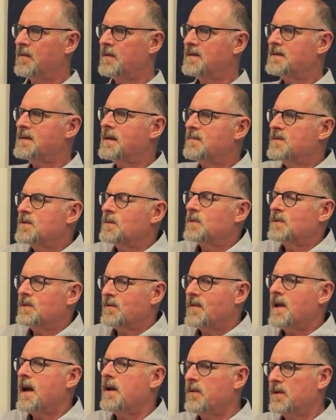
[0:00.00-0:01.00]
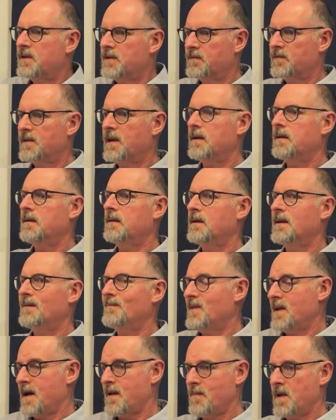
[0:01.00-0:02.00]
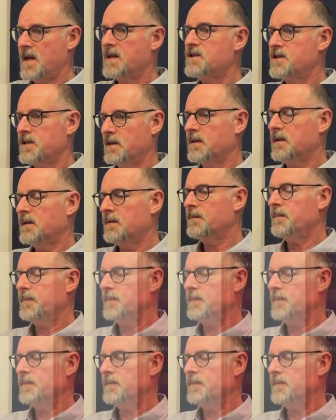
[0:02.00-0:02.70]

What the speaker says: some sort of narrative dimension.